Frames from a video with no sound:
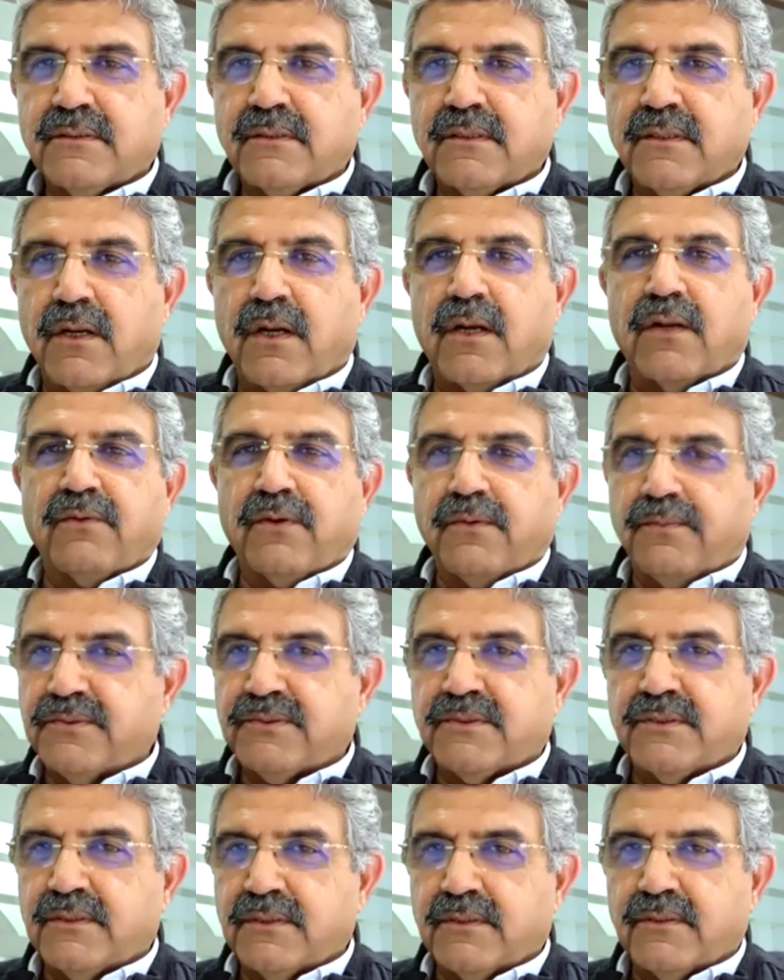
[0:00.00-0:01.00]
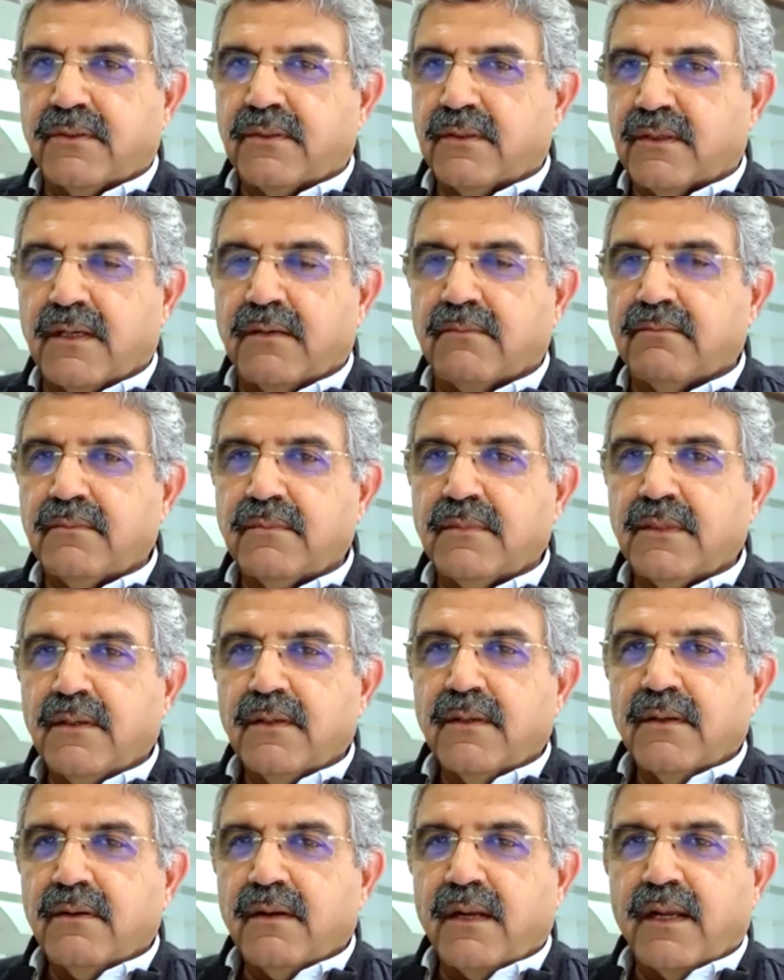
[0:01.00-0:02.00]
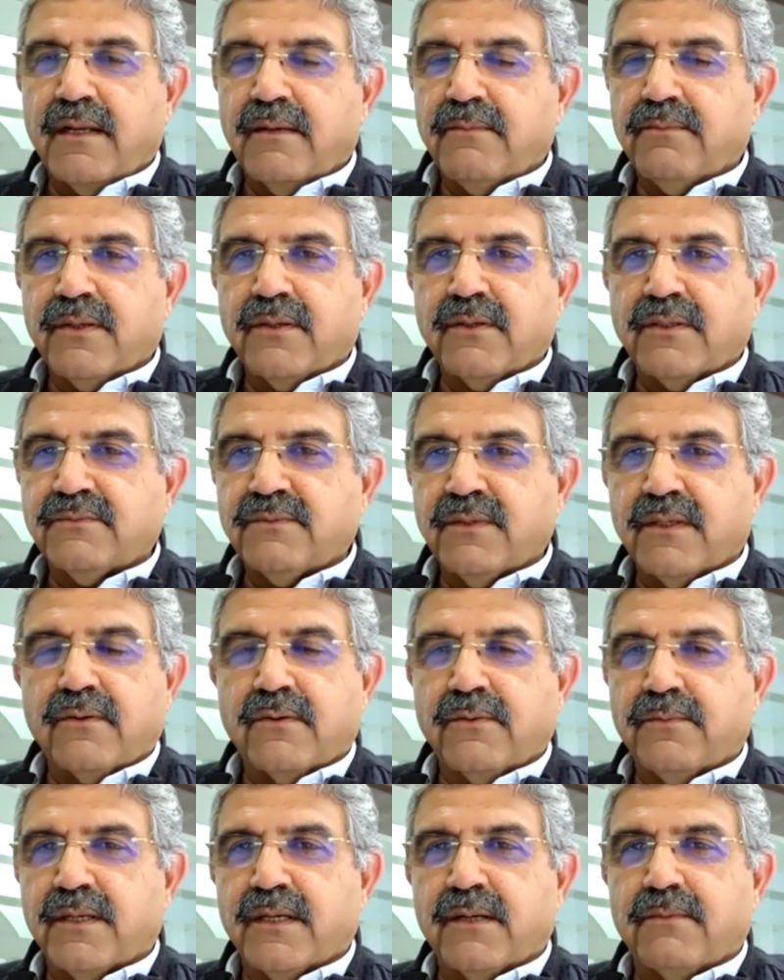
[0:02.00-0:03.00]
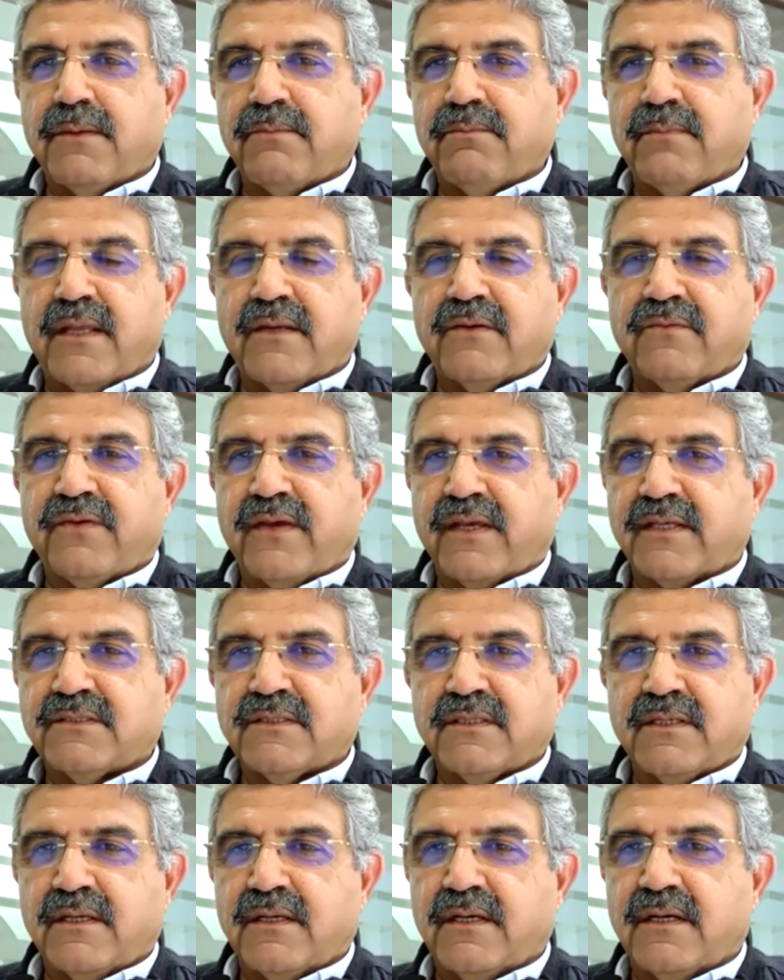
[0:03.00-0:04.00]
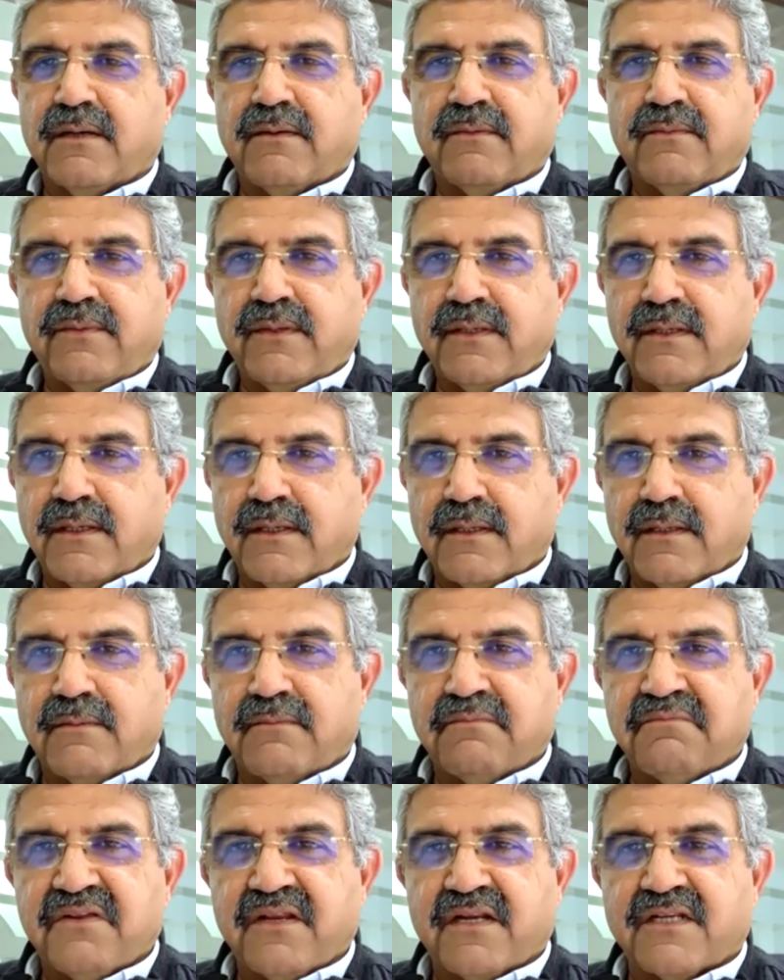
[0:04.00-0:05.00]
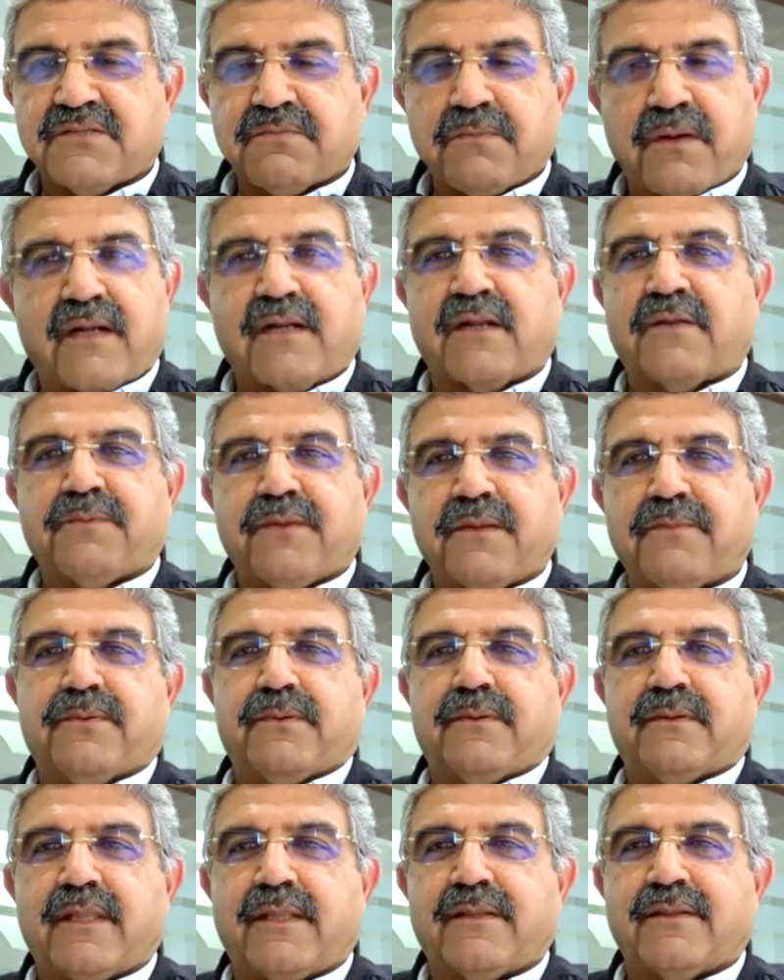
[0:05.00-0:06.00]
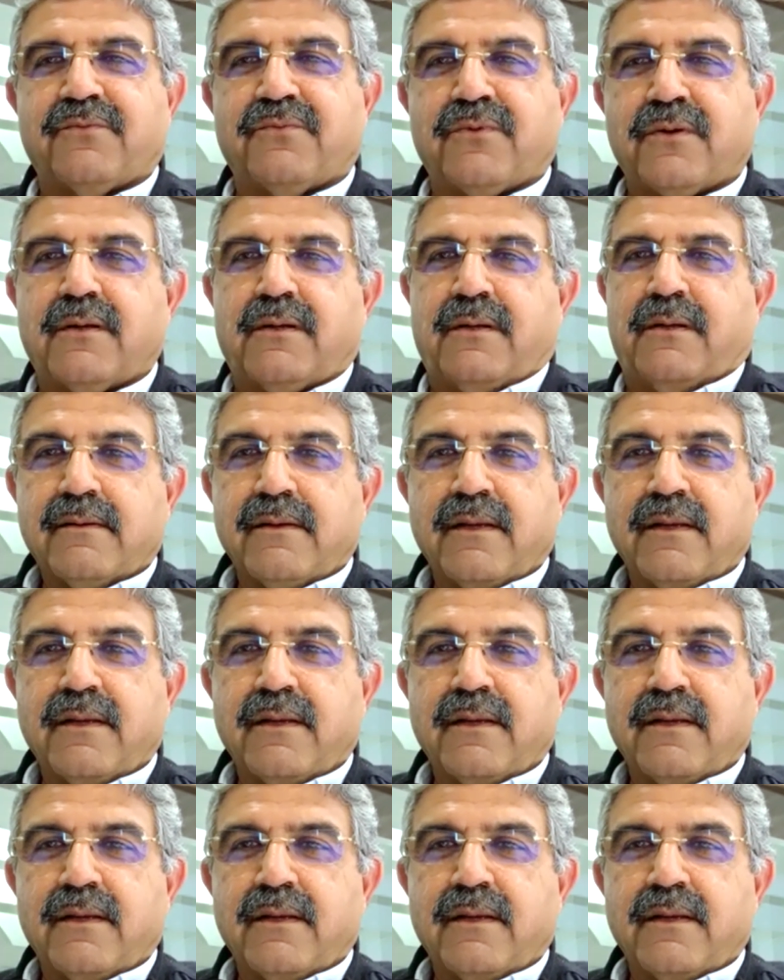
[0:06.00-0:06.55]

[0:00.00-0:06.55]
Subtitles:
A lot of opportunities going to come. Right? Because we're going to become a manufacturing hub. We are smarter people than the world.